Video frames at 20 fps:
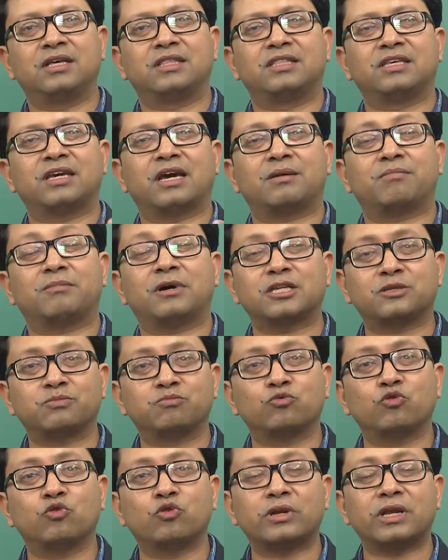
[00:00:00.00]
they are much
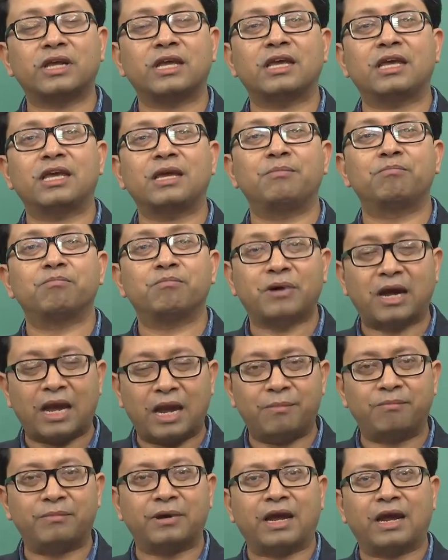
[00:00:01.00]
more
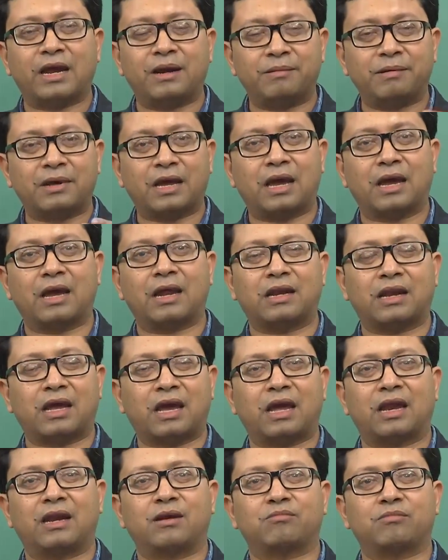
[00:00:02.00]
imbibed
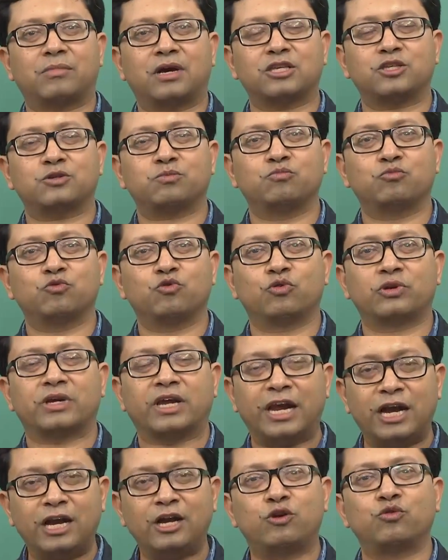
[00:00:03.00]
and much more
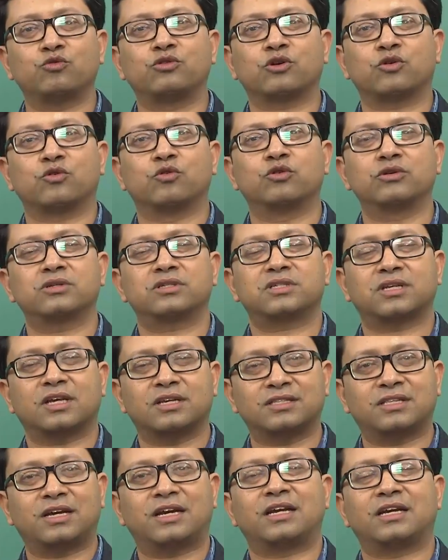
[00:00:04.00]
into the course,
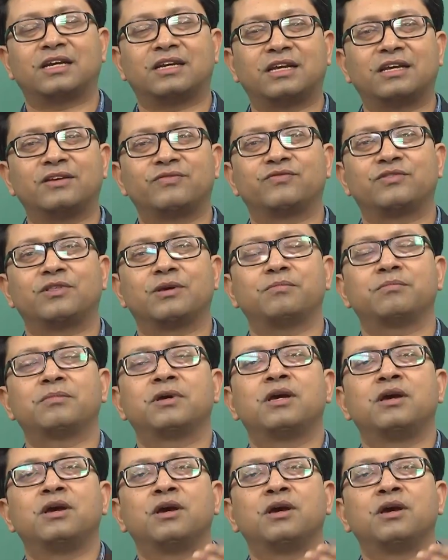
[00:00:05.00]
such that it gives them